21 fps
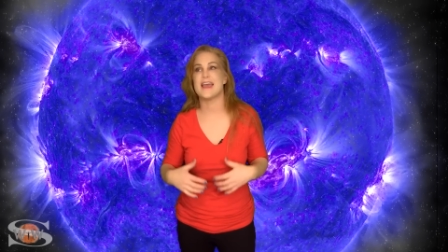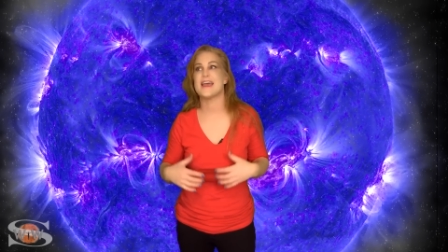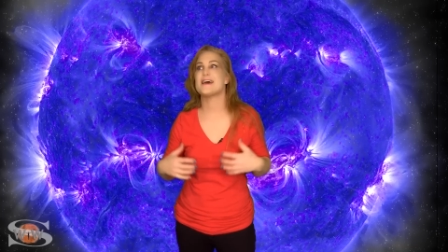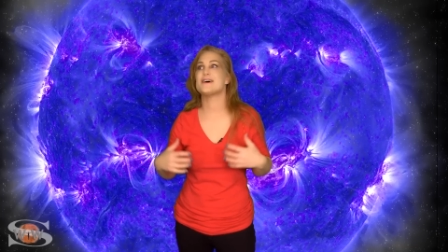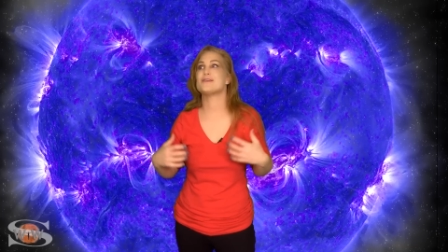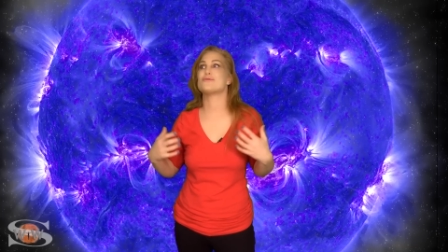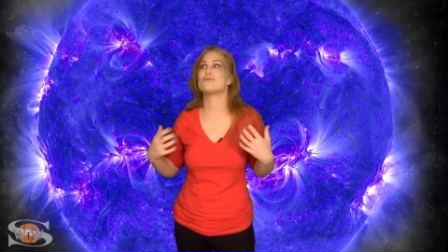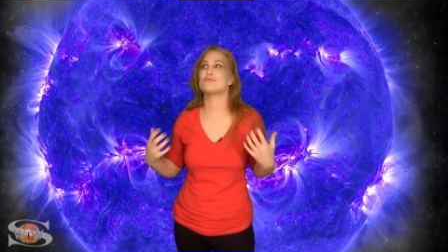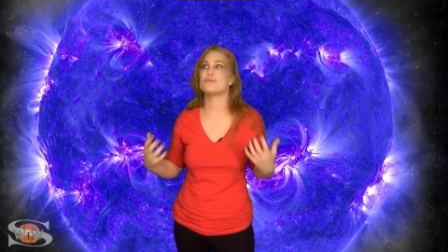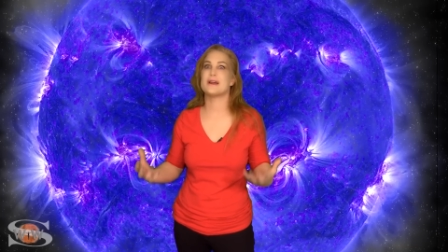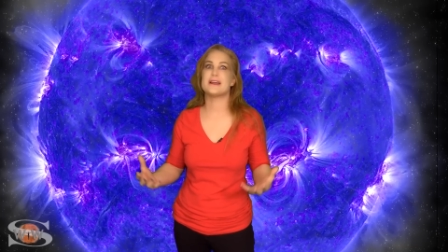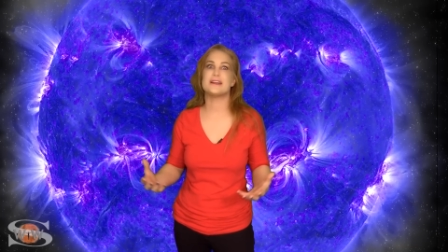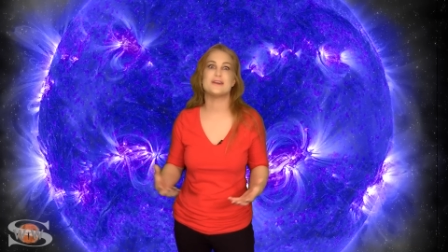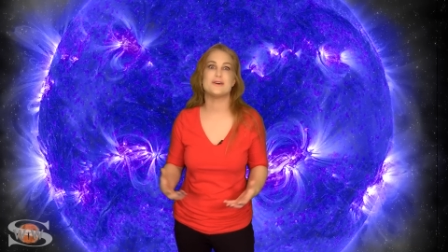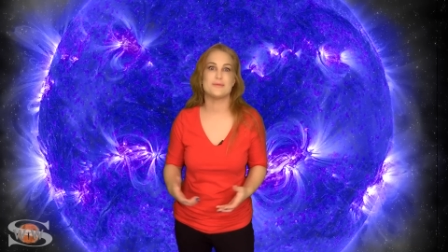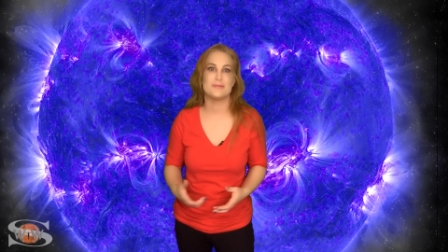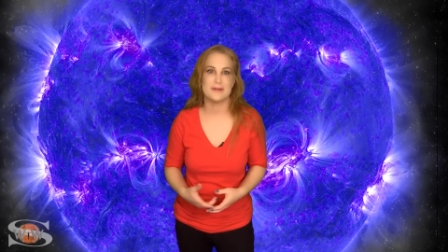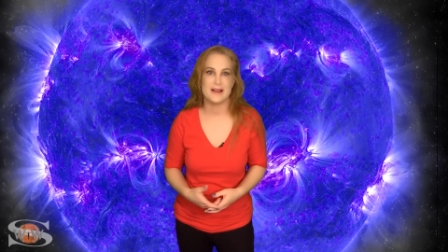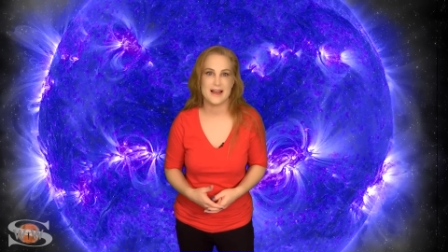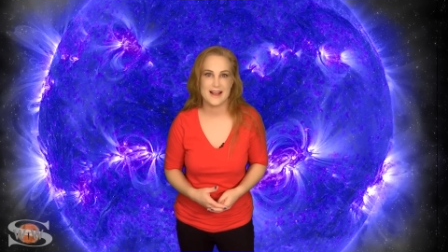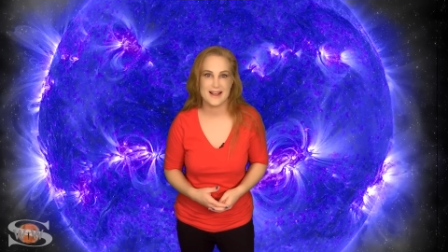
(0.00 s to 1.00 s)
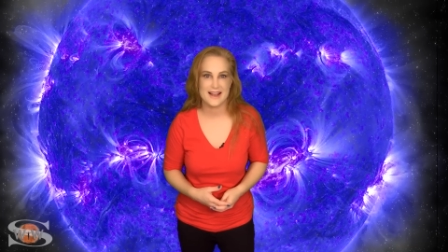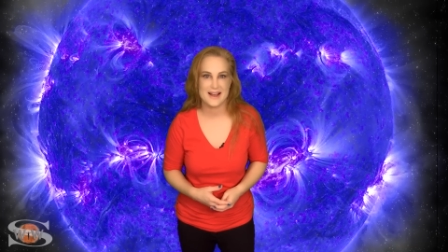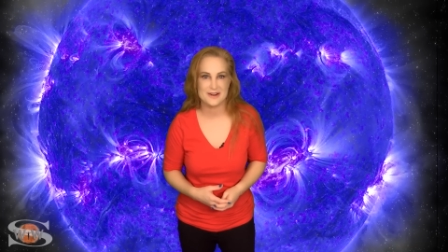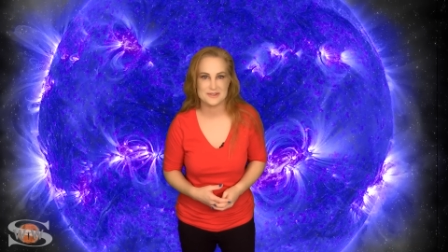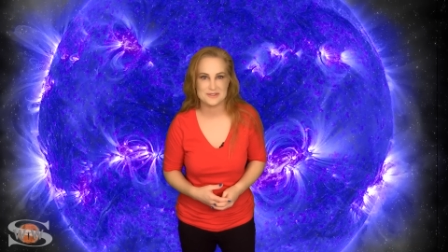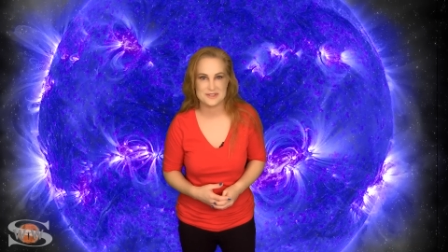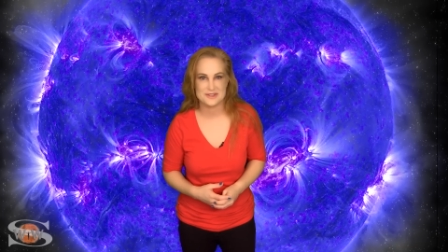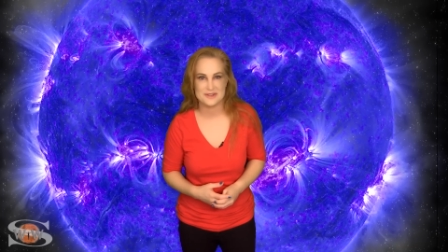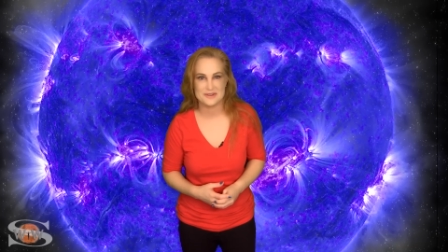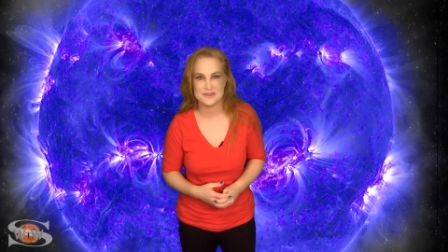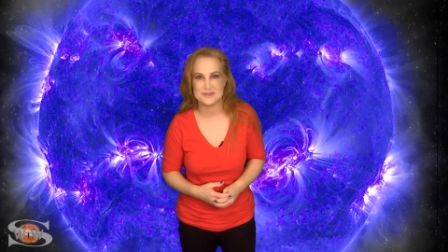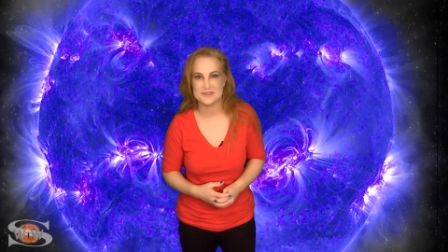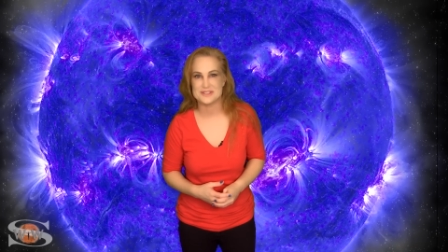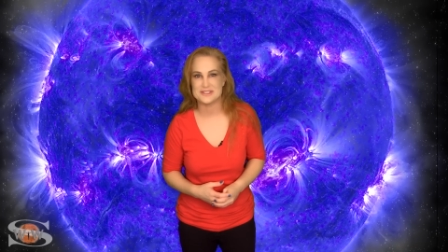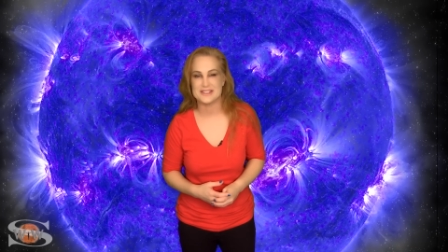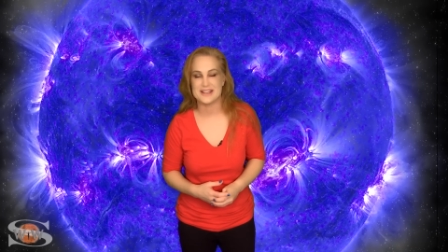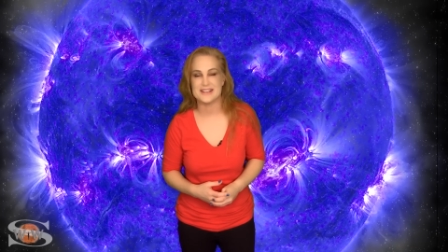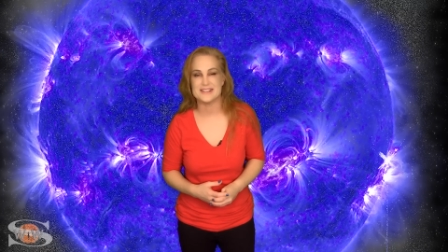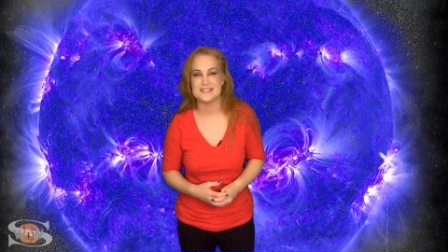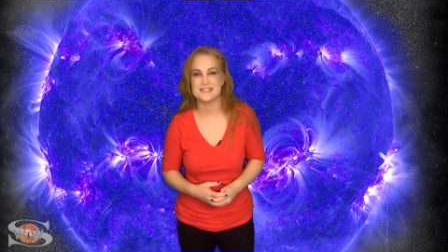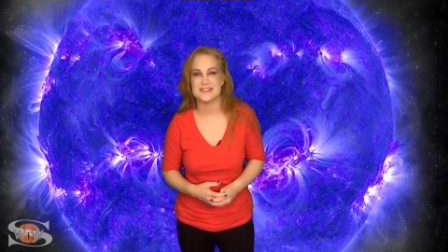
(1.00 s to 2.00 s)
and radio blackouts on Earth's
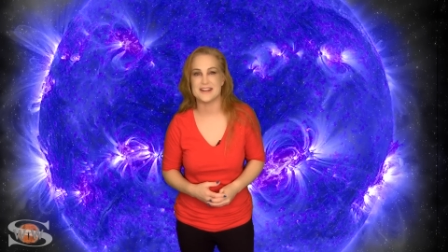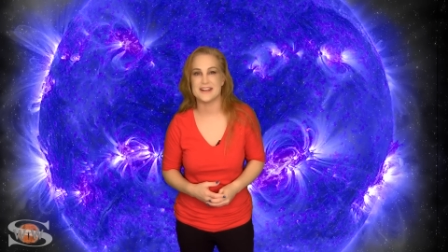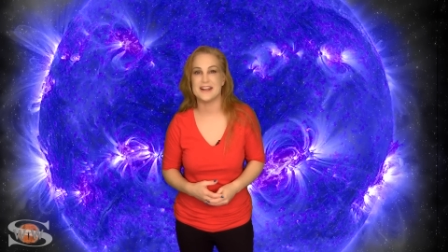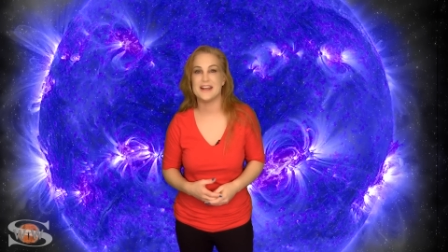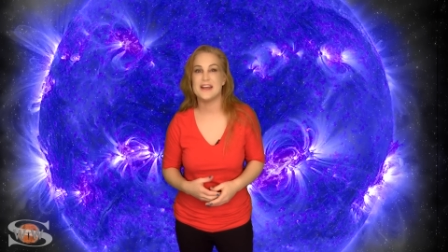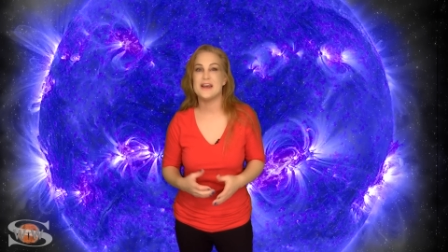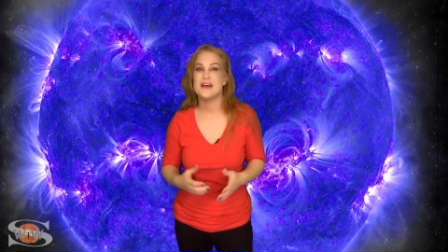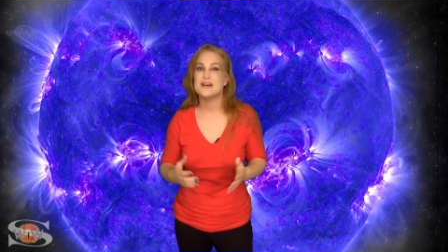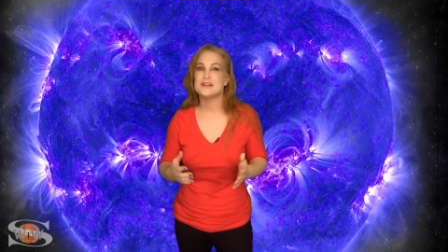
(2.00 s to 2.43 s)
day side.